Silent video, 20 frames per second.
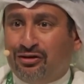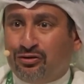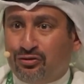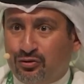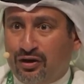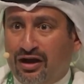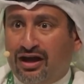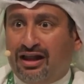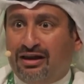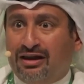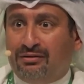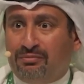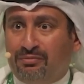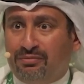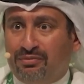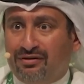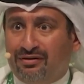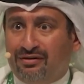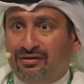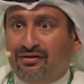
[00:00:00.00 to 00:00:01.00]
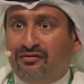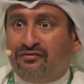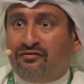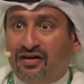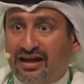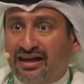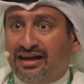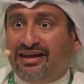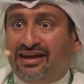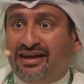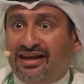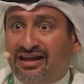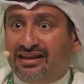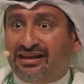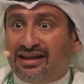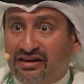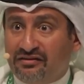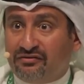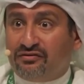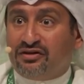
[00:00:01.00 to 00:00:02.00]
to help validate
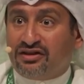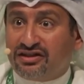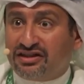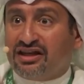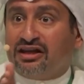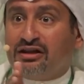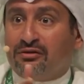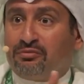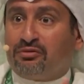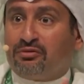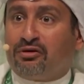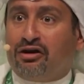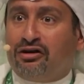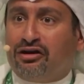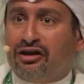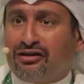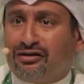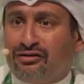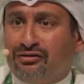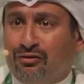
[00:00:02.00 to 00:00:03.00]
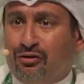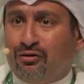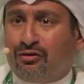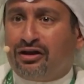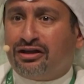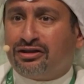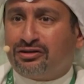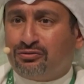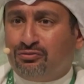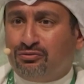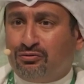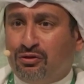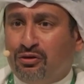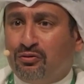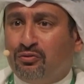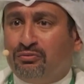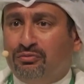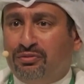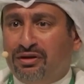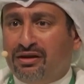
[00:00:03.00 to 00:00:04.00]
every single product, or else we
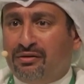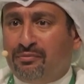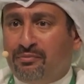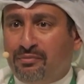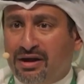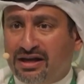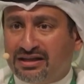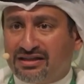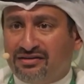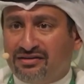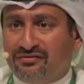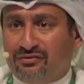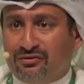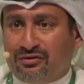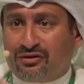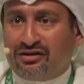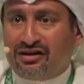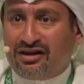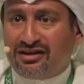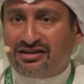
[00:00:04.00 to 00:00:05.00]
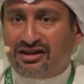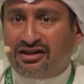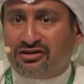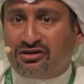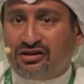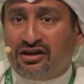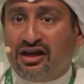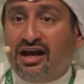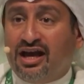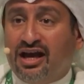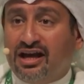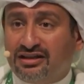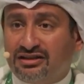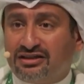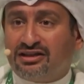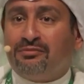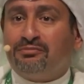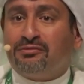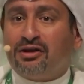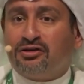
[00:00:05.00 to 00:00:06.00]
will be a massive organization. And
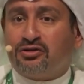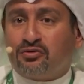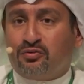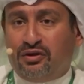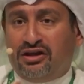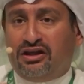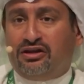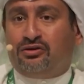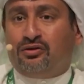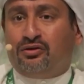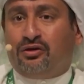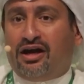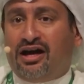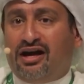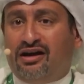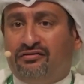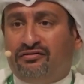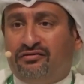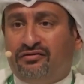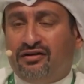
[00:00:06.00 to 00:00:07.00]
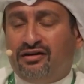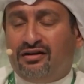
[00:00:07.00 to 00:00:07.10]
sometimes we need to have,